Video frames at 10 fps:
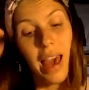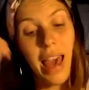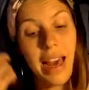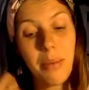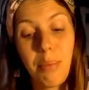
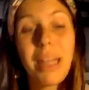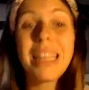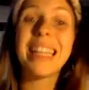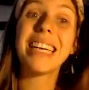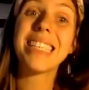And, but
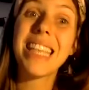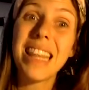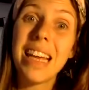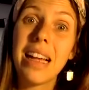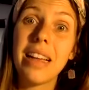here's the
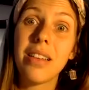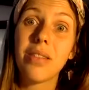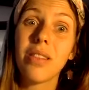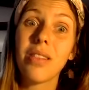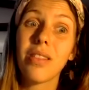thing
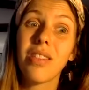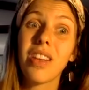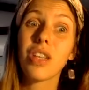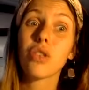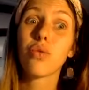
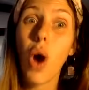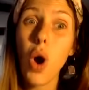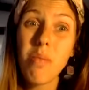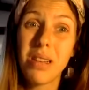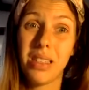there's
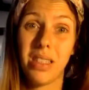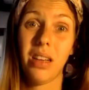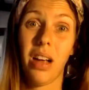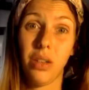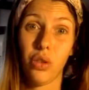Romans in the
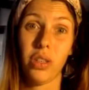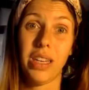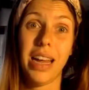country.